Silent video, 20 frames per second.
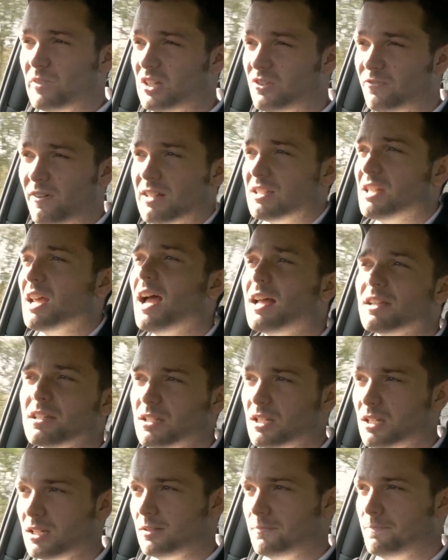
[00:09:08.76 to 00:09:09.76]
It's
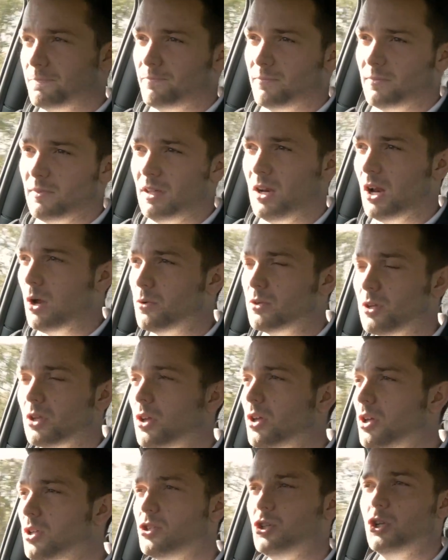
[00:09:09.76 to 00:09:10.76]
fantastic. And I would
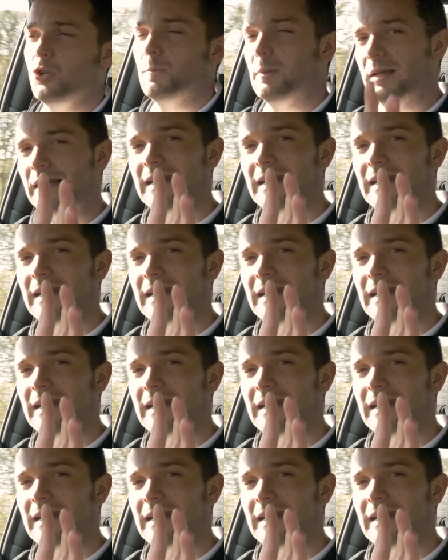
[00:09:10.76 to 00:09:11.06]
urge you,